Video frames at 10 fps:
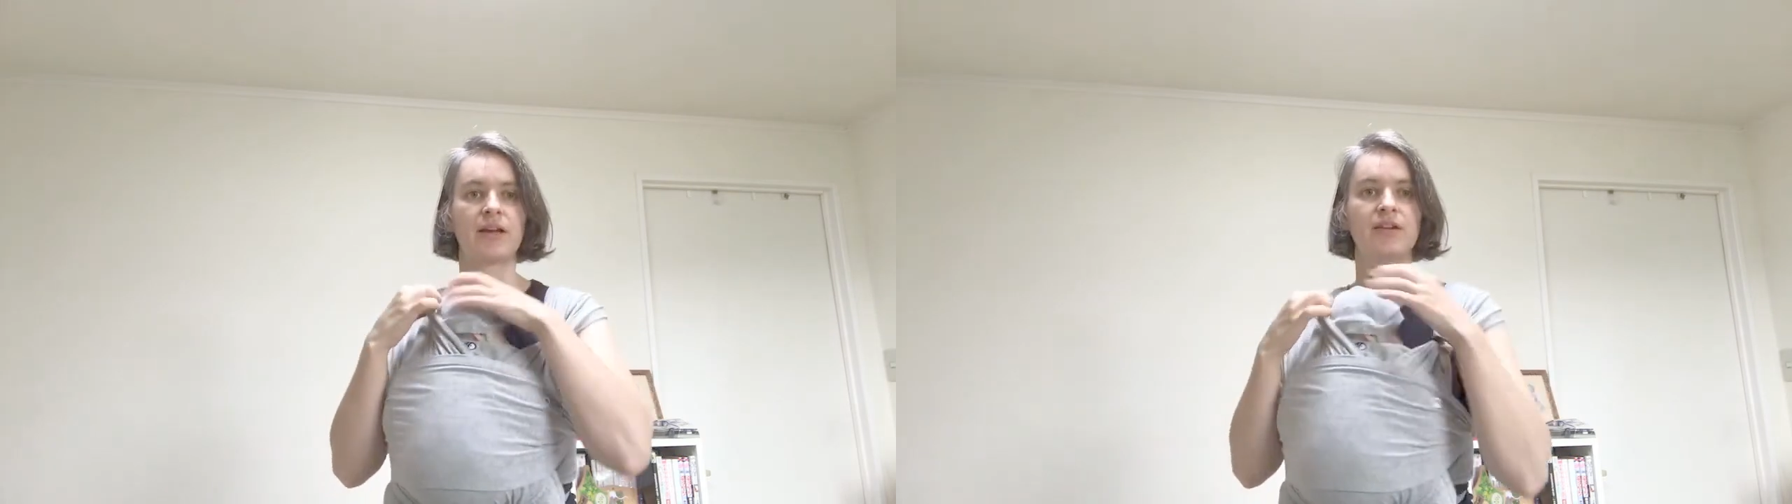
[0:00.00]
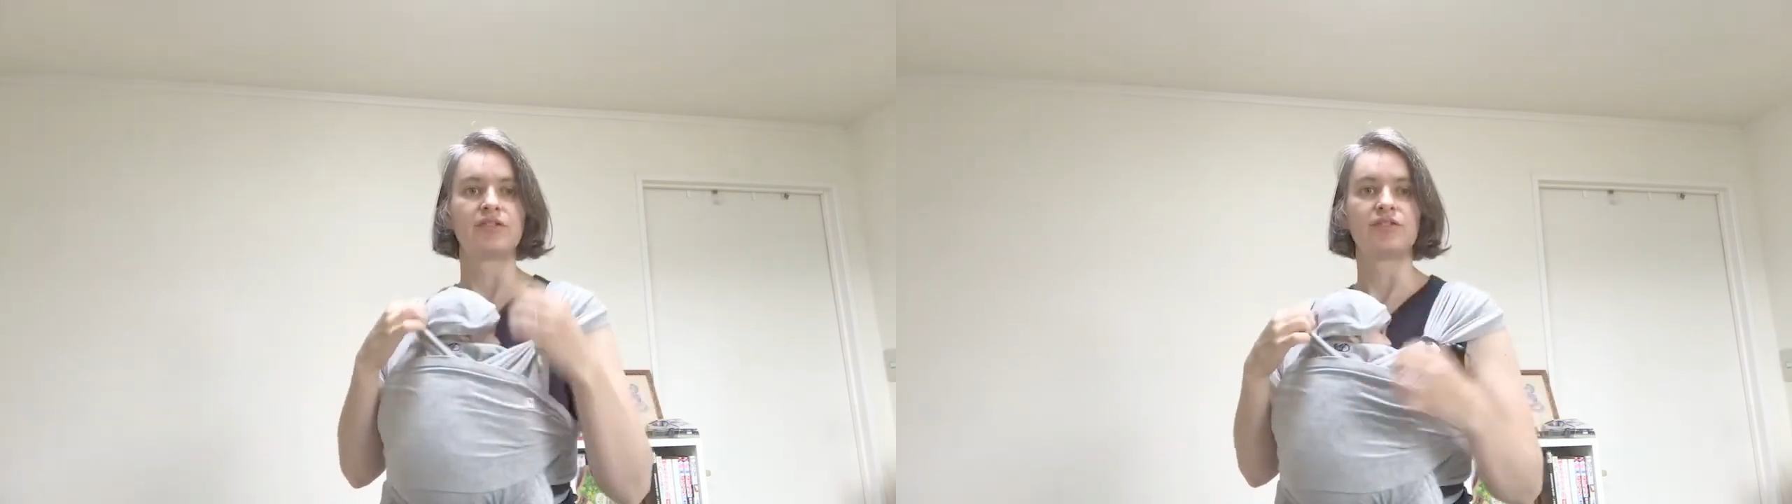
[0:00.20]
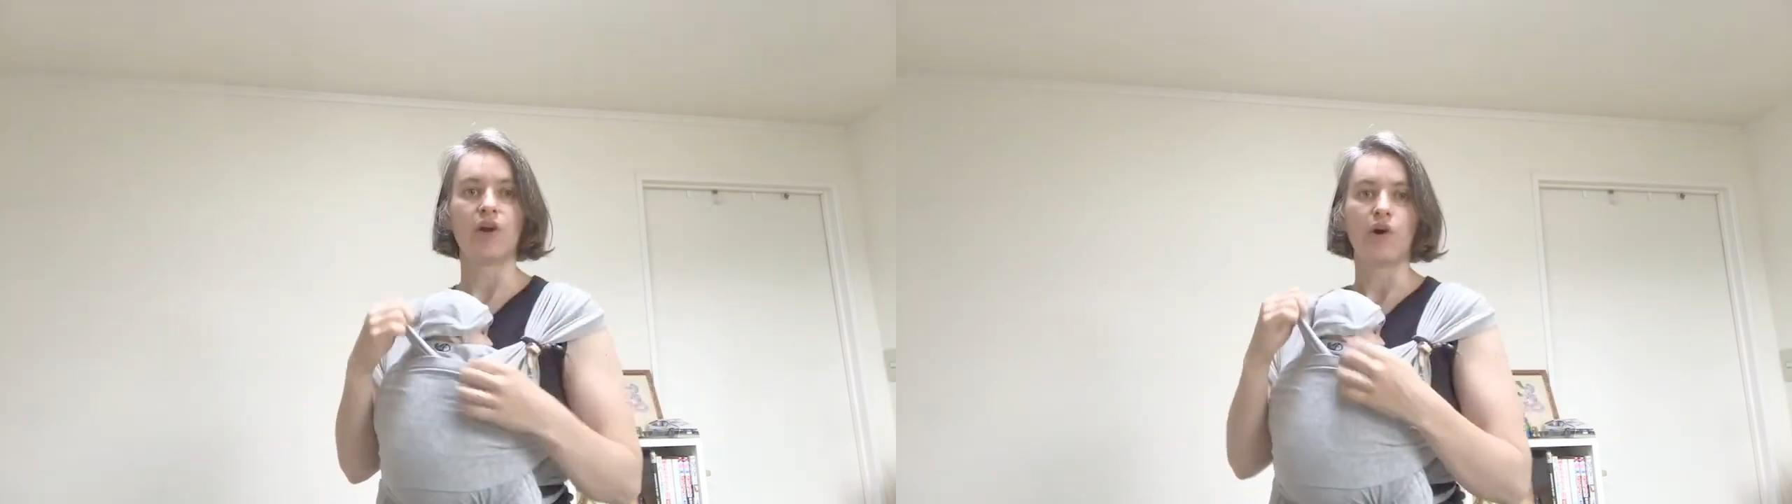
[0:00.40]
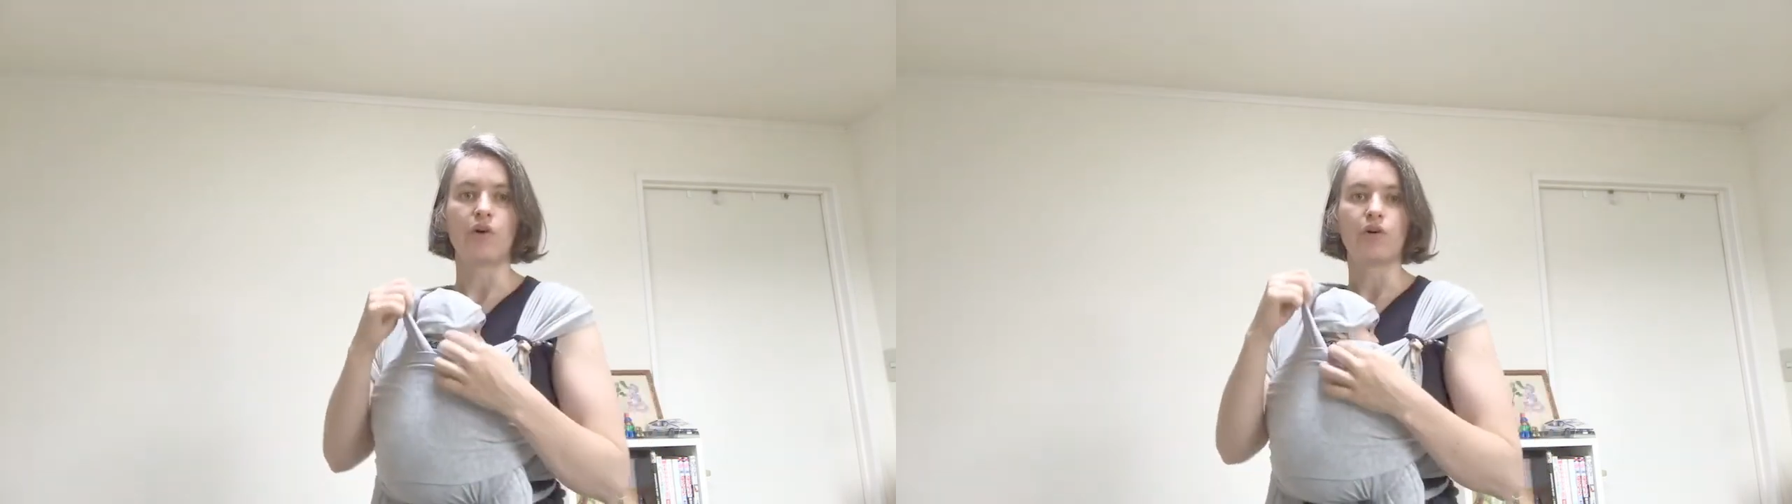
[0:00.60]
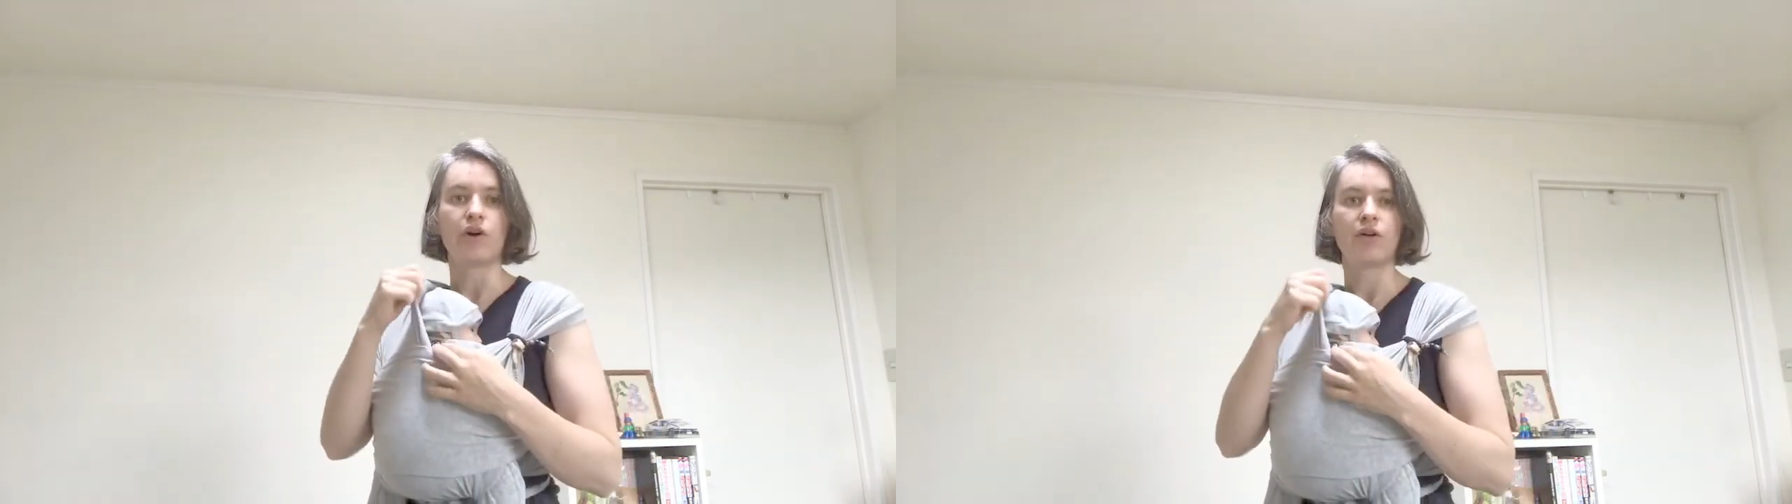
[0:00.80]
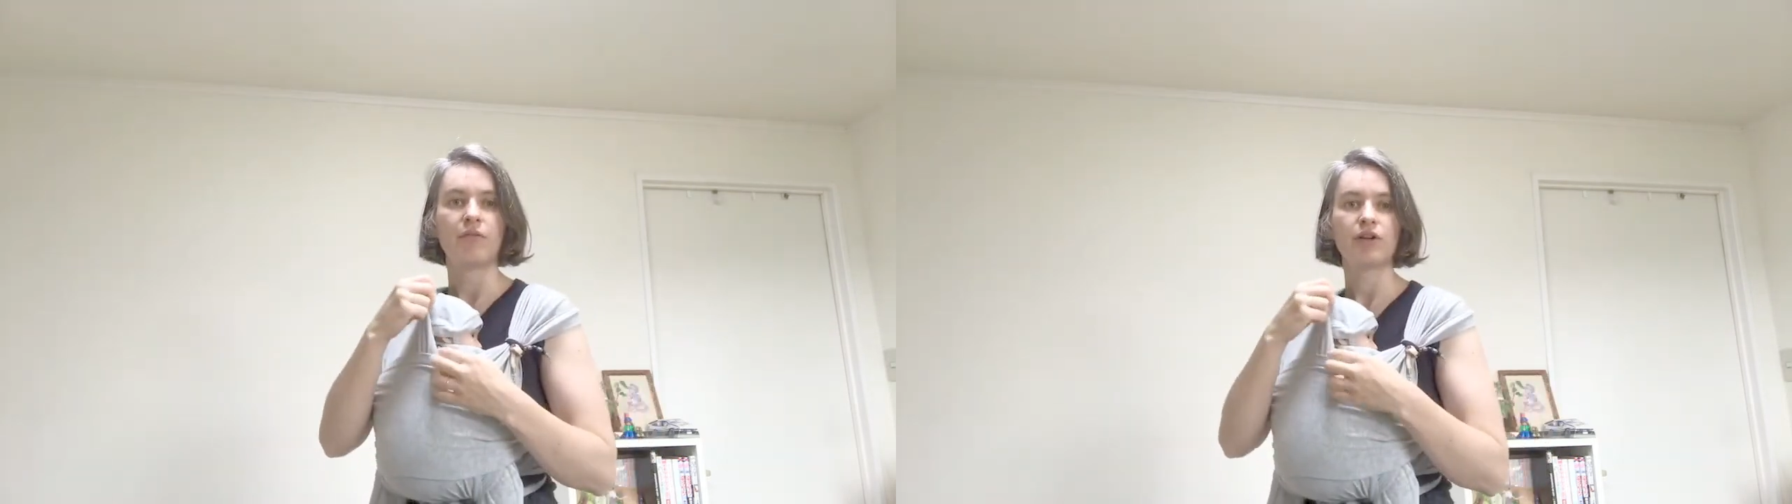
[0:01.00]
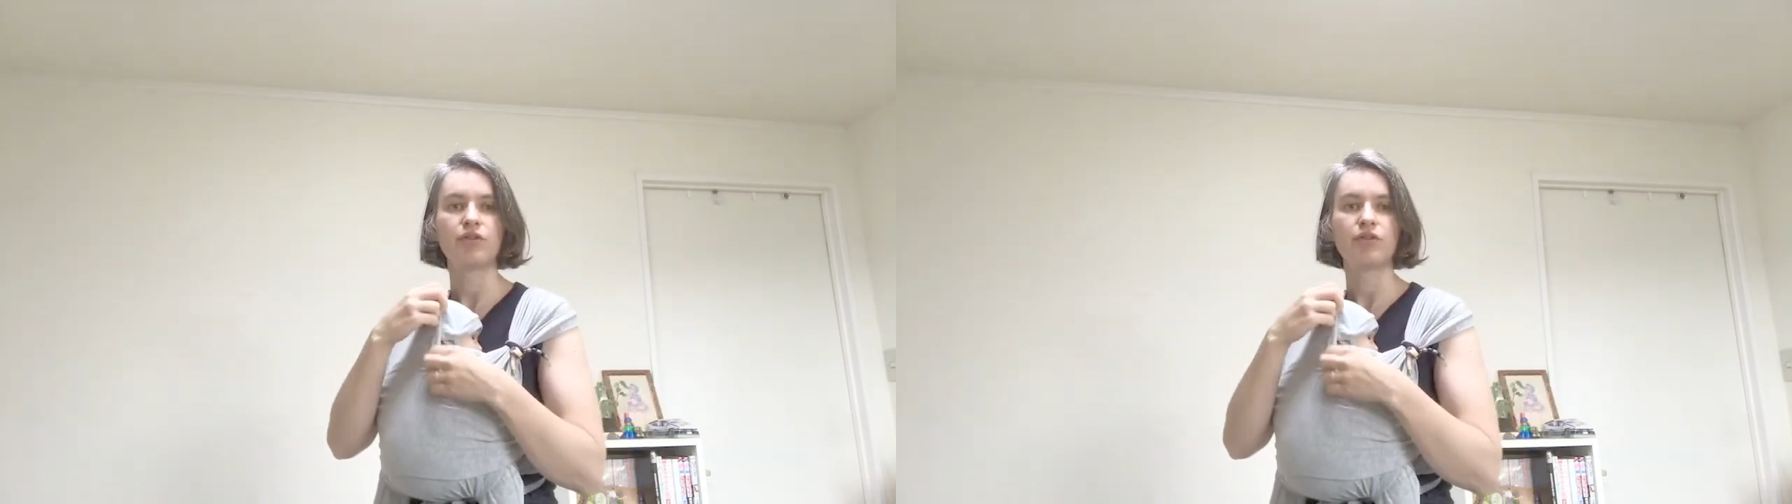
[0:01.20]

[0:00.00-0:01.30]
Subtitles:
So what